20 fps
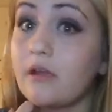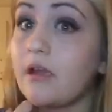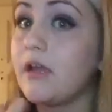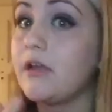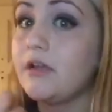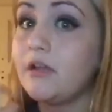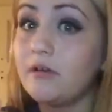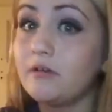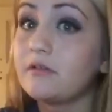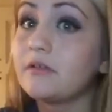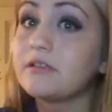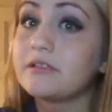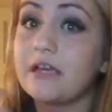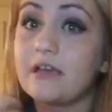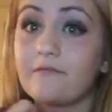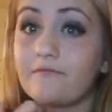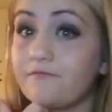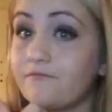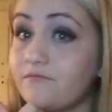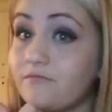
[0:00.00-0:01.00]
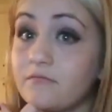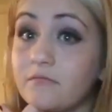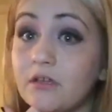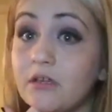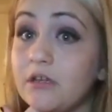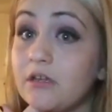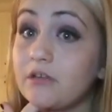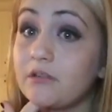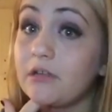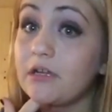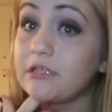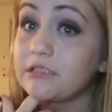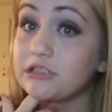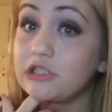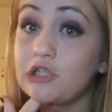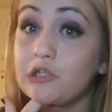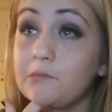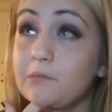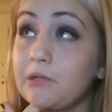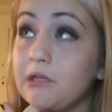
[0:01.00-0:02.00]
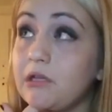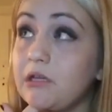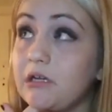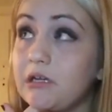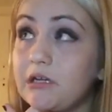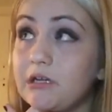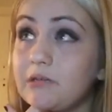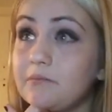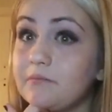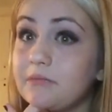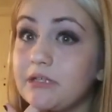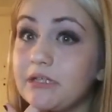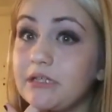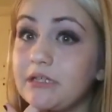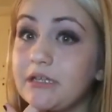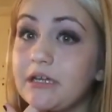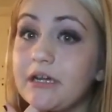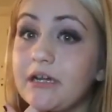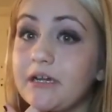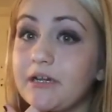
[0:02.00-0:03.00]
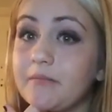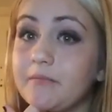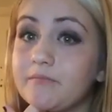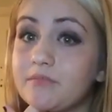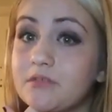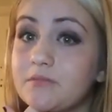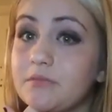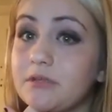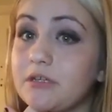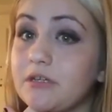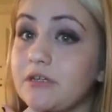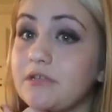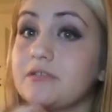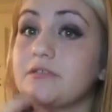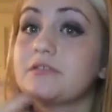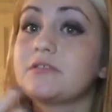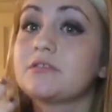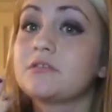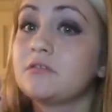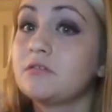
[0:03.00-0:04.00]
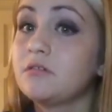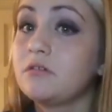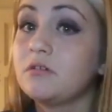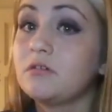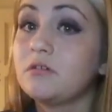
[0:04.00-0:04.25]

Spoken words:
I know, because I've lost hope many times, because